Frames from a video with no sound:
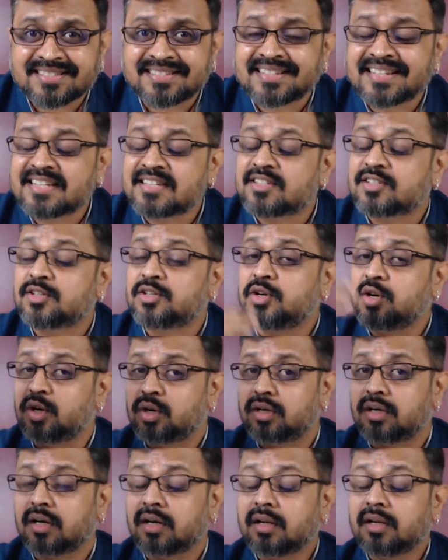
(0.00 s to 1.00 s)
is
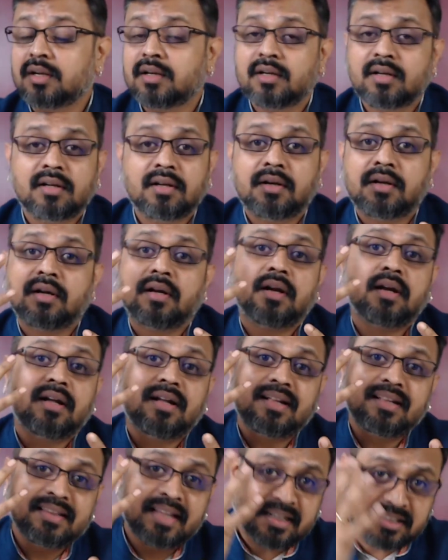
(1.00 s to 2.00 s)
good,
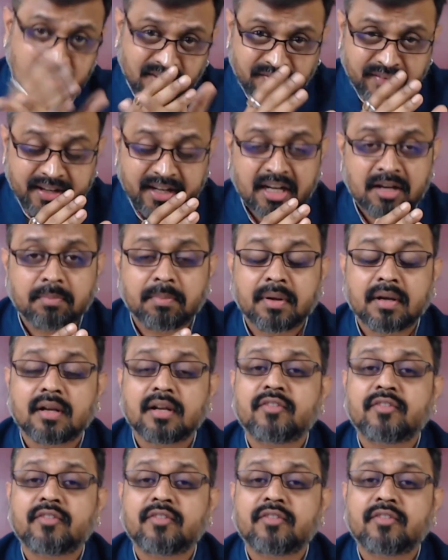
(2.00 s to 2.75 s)
that's a variable.